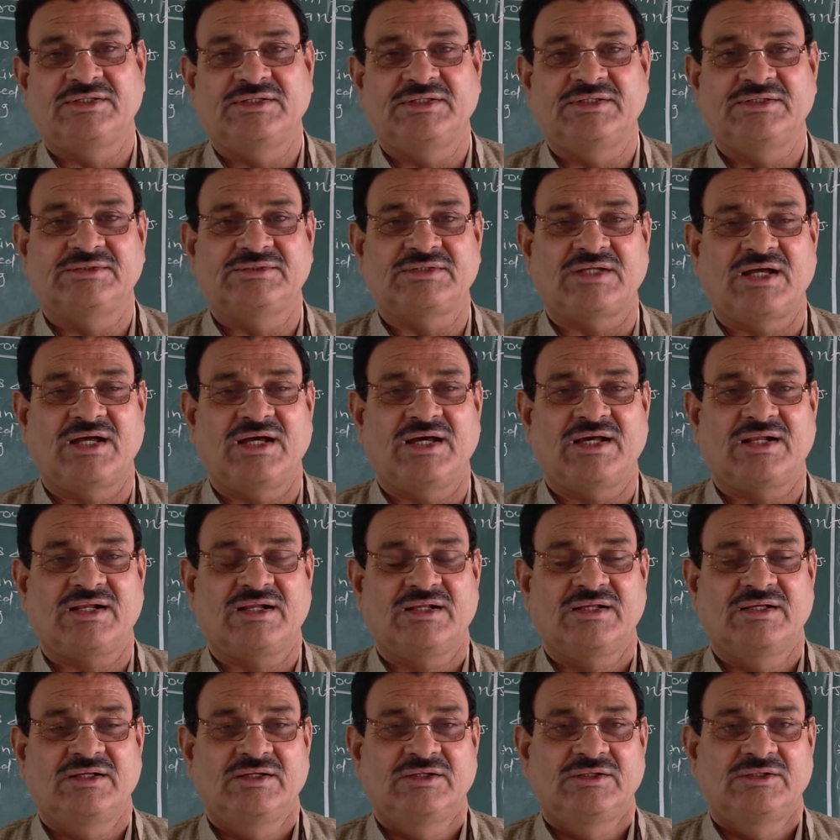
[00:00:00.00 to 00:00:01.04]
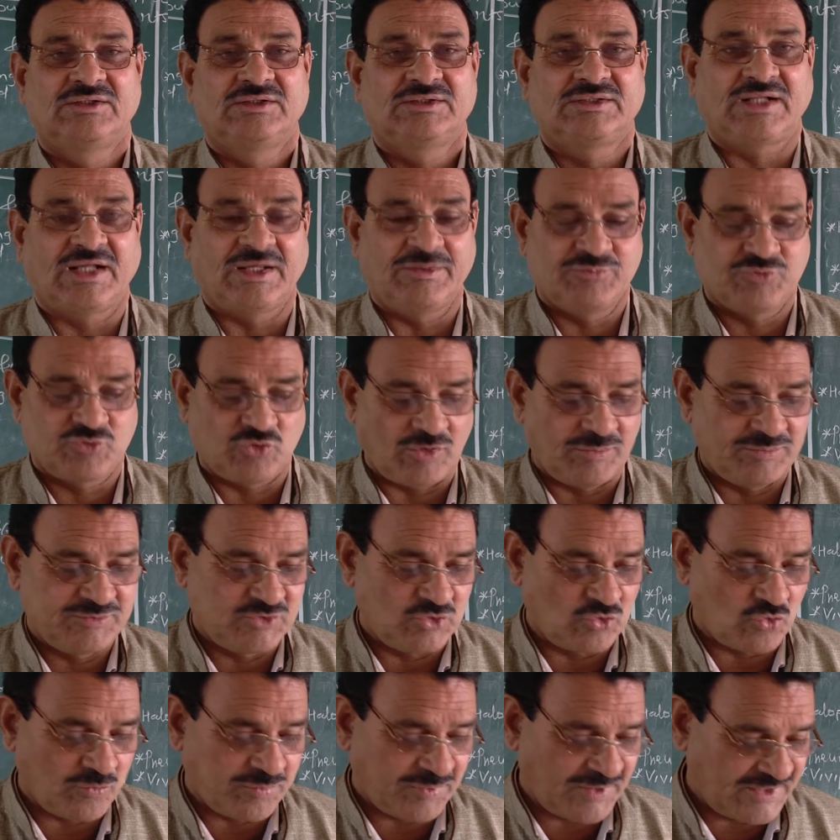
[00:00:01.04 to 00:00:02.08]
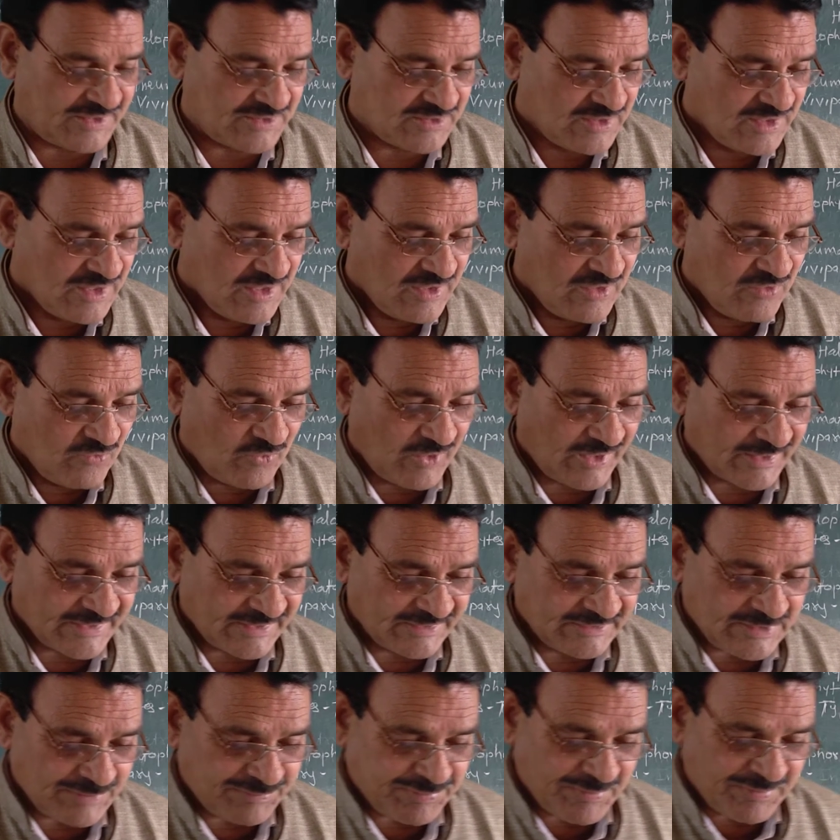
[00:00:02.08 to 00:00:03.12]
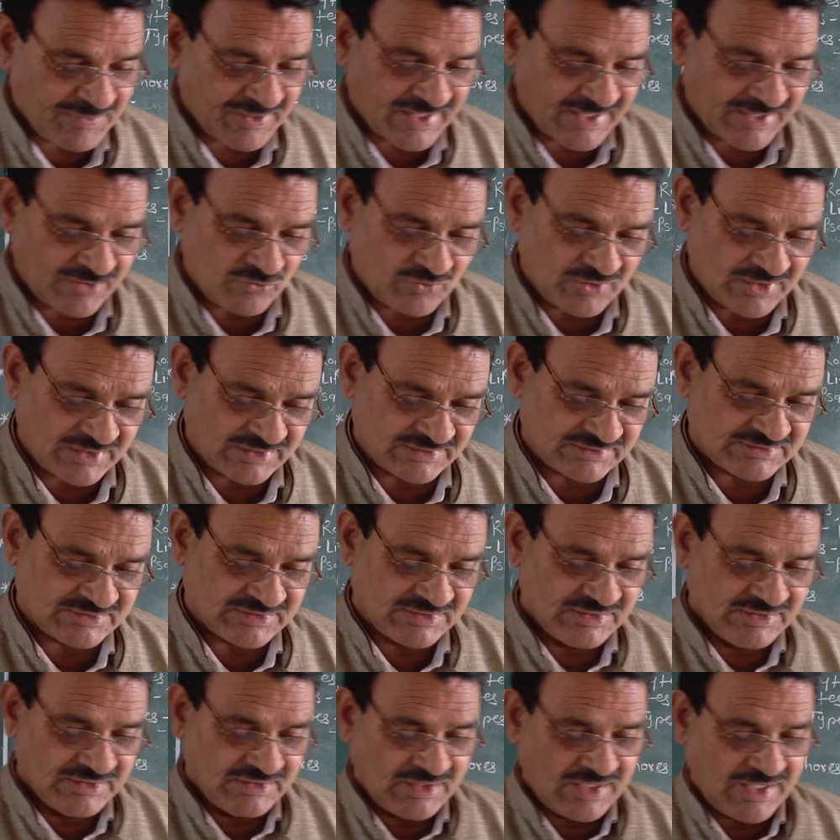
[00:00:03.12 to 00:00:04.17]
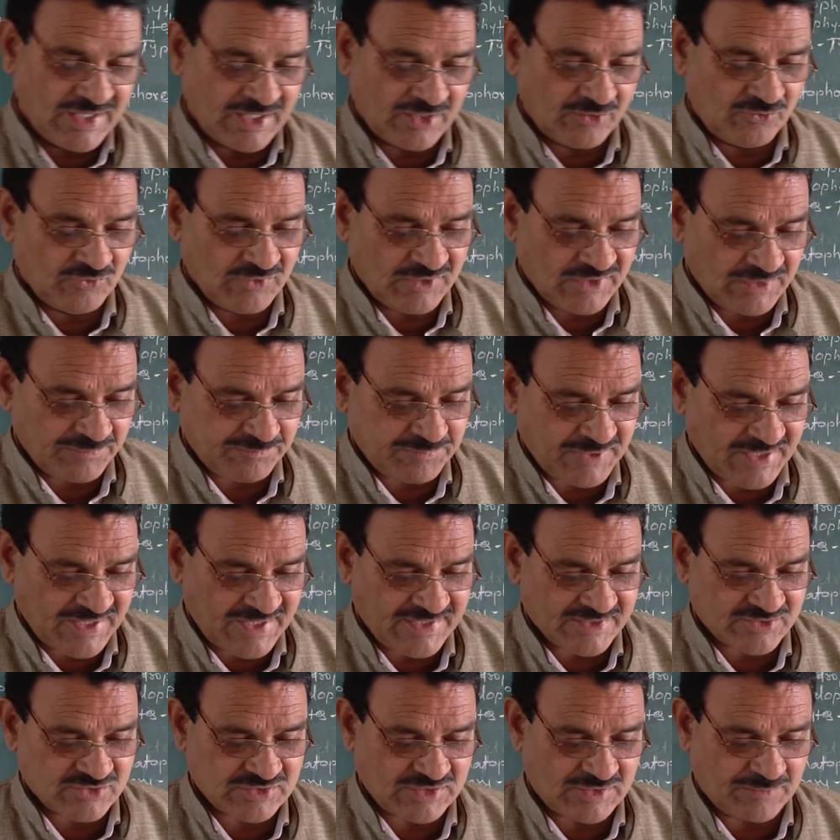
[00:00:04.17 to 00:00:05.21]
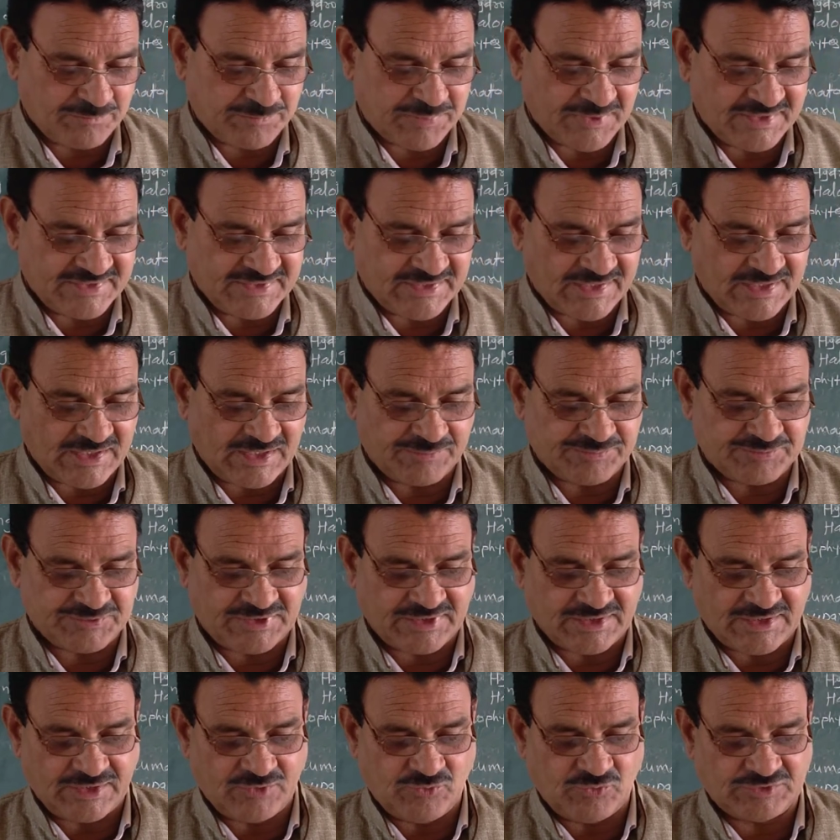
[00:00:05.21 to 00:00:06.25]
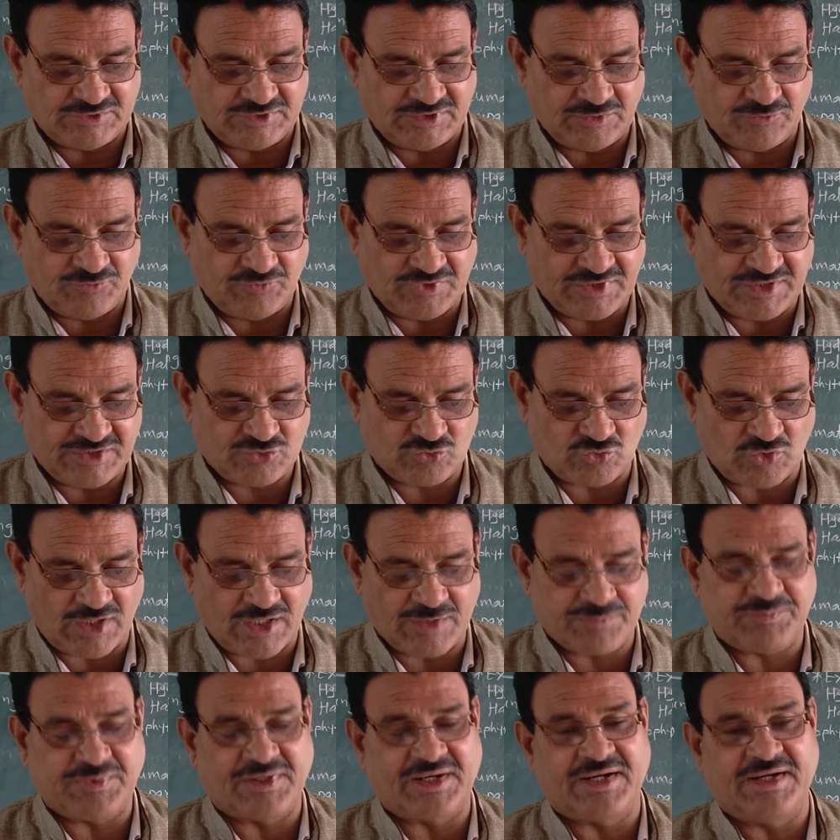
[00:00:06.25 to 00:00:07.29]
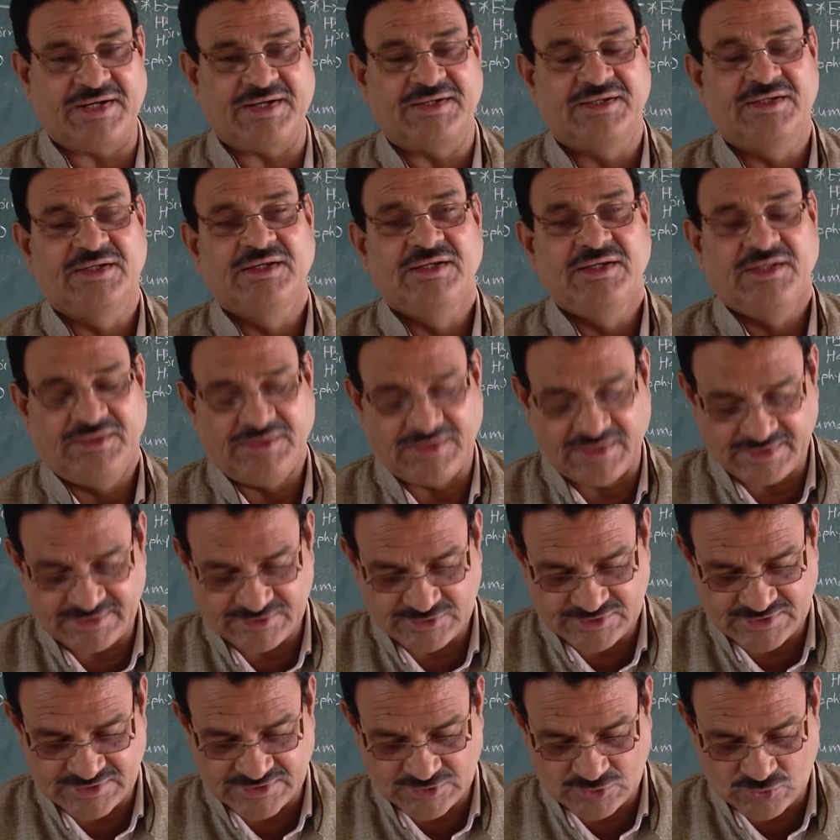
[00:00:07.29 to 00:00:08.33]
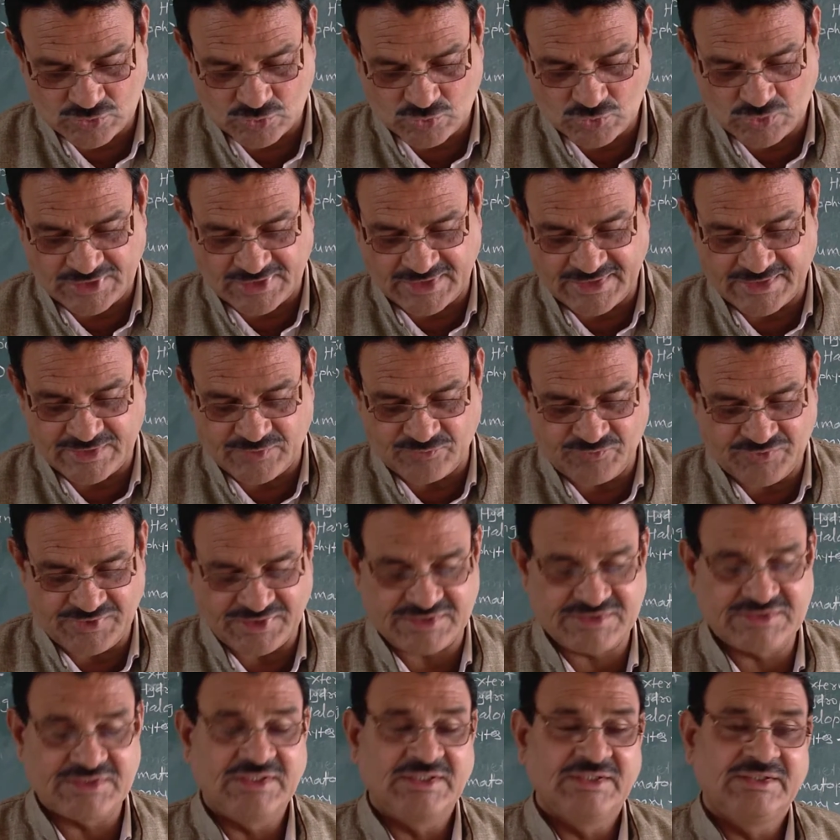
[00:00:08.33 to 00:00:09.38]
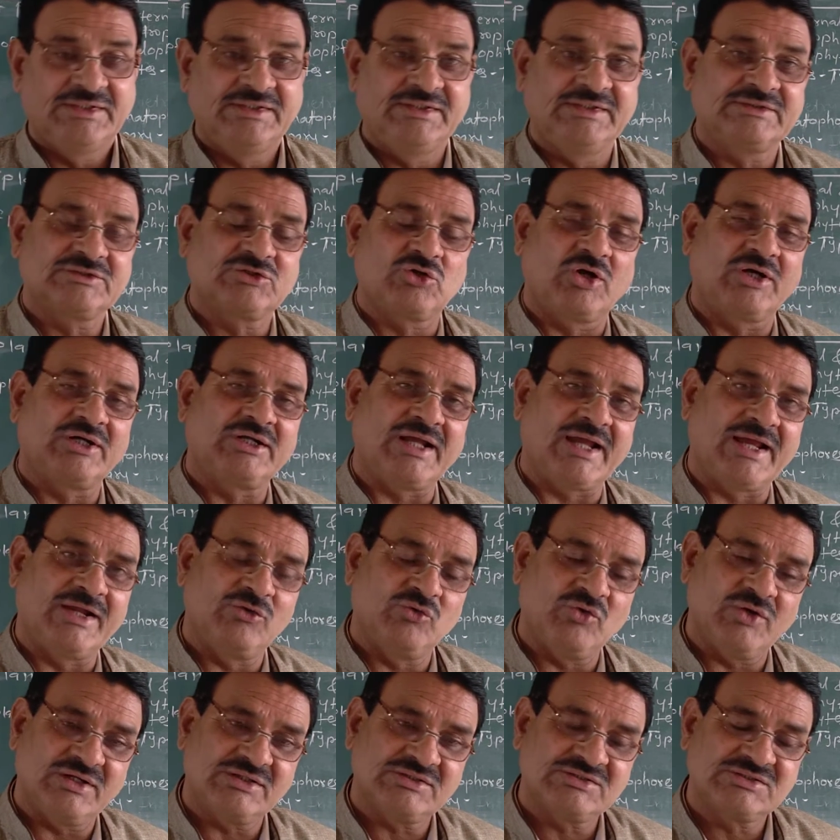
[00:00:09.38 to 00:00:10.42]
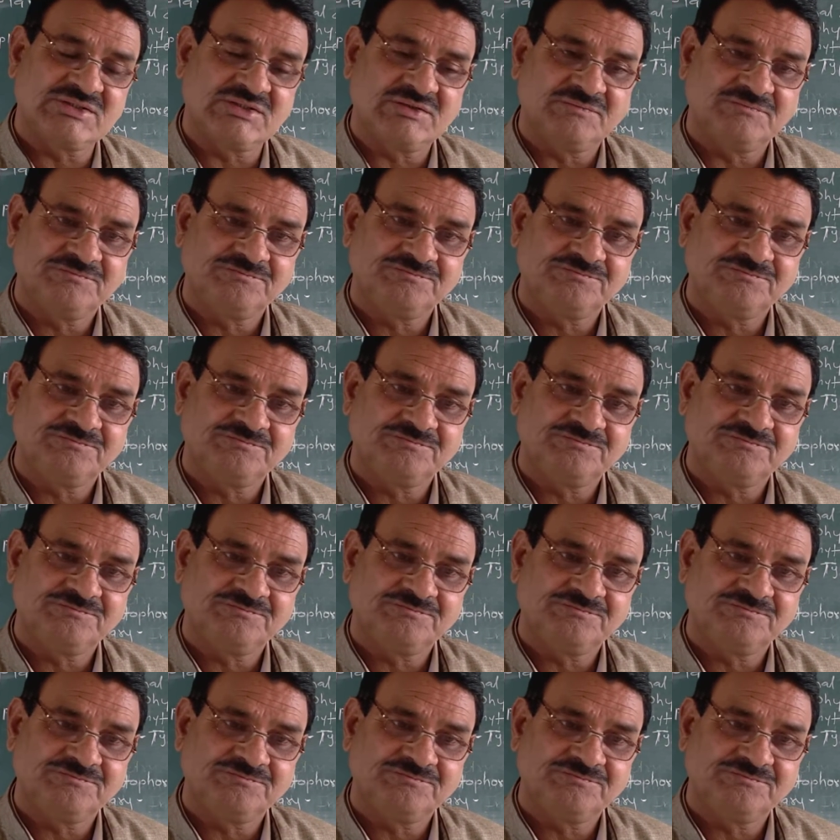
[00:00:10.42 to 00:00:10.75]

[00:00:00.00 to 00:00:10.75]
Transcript: These are types of xerophytes. What is ephemer annuals? Annual plants complete their life cycle within a very short period, that is 6 to 8 weeks, is called annuals.